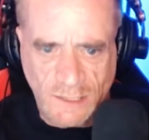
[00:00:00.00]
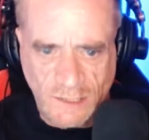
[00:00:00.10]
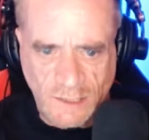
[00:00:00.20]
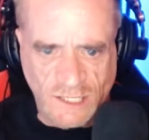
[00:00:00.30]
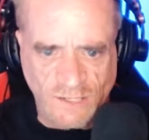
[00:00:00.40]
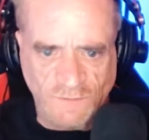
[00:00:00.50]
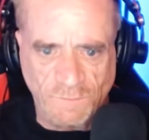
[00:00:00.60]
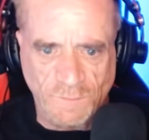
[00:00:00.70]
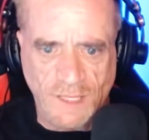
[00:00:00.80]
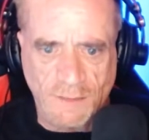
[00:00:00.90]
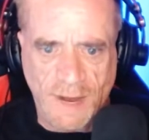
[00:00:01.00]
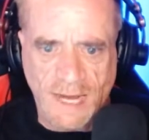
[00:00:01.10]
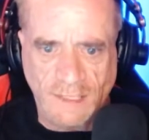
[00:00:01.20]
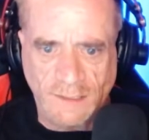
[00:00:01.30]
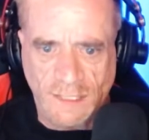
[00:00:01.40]
Give me the
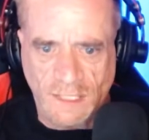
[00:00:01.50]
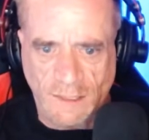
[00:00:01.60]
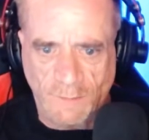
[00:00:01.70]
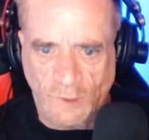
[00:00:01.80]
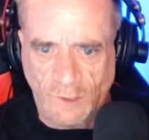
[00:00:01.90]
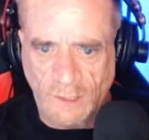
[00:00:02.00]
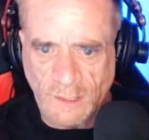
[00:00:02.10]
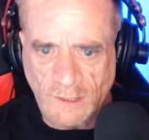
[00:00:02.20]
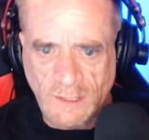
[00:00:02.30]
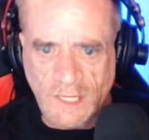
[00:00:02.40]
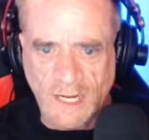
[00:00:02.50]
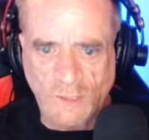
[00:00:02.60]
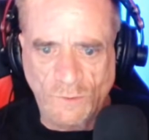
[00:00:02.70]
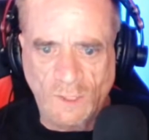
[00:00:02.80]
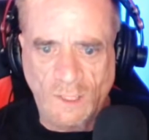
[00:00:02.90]
man-cub, or I
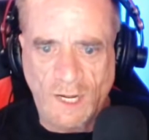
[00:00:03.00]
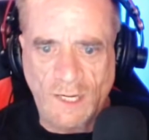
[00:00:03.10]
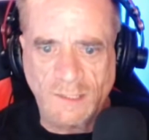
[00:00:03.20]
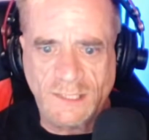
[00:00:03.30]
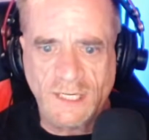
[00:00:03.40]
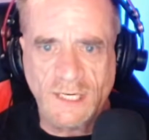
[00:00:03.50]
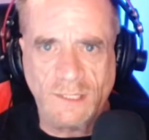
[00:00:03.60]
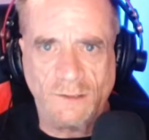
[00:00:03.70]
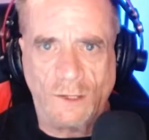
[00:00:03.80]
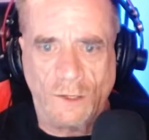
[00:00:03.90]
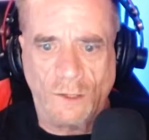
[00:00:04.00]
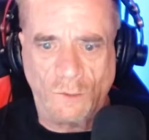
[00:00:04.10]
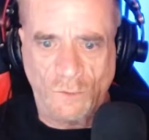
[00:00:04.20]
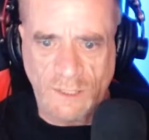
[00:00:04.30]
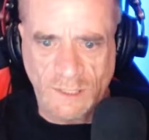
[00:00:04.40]
will hunt here
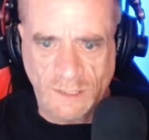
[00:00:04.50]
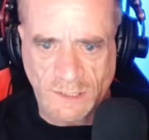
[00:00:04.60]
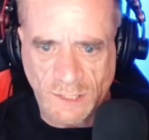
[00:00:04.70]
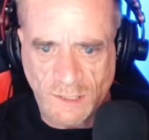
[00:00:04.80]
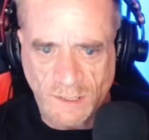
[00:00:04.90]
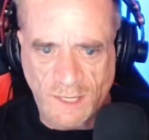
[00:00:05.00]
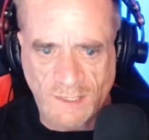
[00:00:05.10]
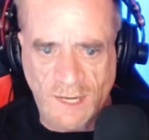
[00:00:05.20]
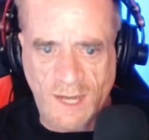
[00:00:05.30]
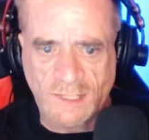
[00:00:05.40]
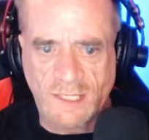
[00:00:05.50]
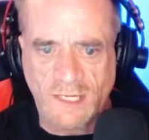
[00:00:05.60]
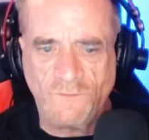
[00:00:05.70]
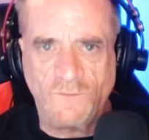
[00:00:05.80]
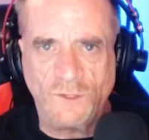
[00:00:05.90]
always, and not
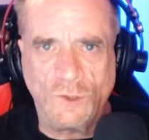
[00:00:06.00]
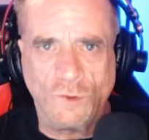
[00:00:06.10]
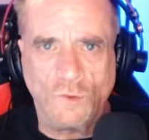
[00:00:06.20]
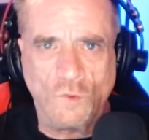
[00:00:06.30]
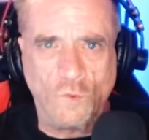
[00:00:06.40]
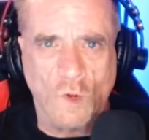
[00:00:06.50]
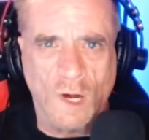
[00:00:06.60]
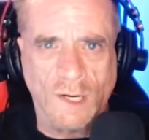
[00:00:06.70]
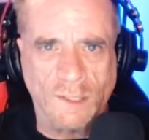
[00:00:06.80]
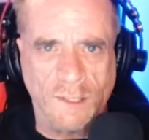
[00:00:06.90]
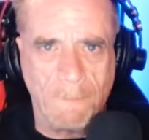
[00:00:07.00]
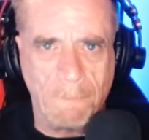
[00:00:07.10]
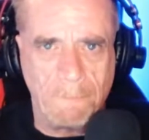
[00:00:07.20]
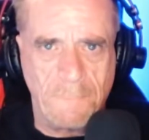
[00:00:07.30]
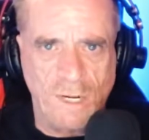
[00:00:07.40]
give you one
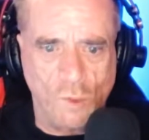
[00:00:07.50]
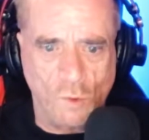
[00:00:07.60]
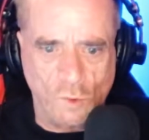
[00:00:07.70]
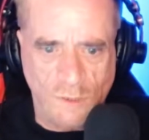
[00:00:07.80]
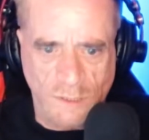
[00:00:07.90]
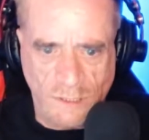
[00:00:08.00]
bone.